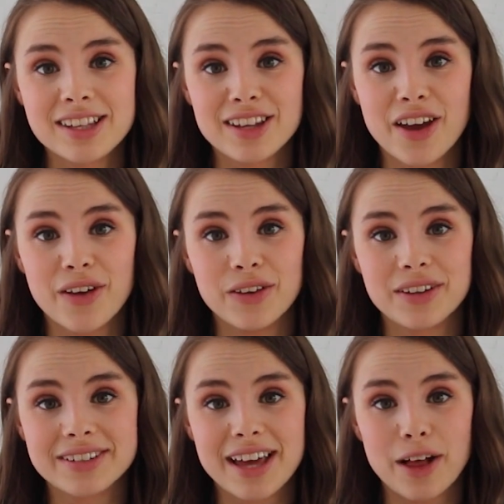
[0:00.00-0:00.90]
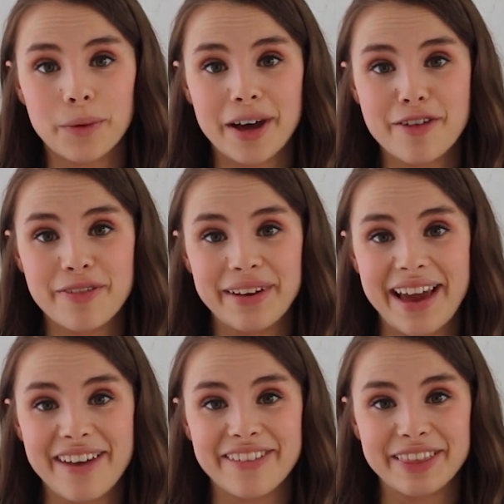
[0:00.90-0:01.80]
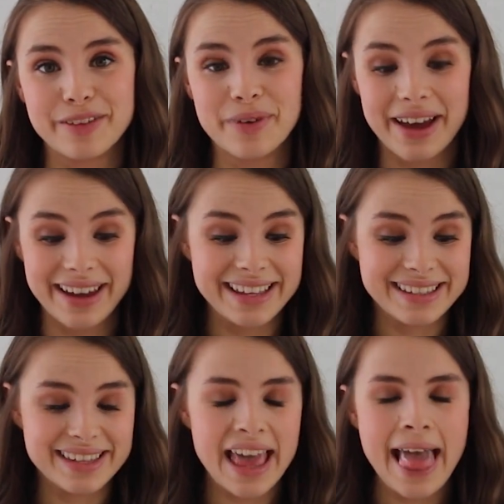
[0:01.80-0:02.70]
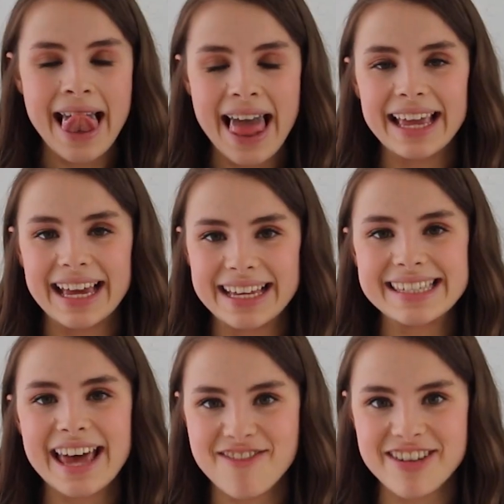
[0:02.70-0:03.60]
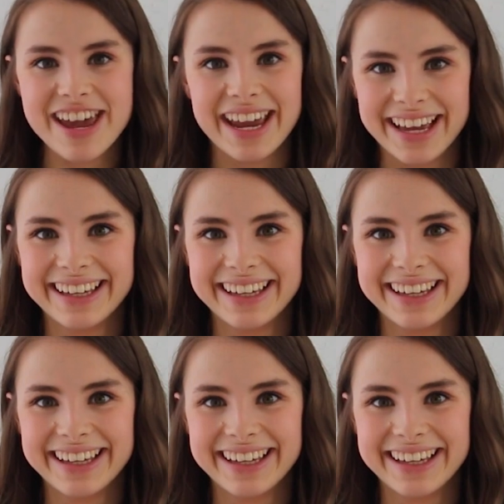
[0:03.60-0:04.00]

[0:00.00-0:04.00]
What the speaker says: so you can tell why I've been having the burn. It's heavy.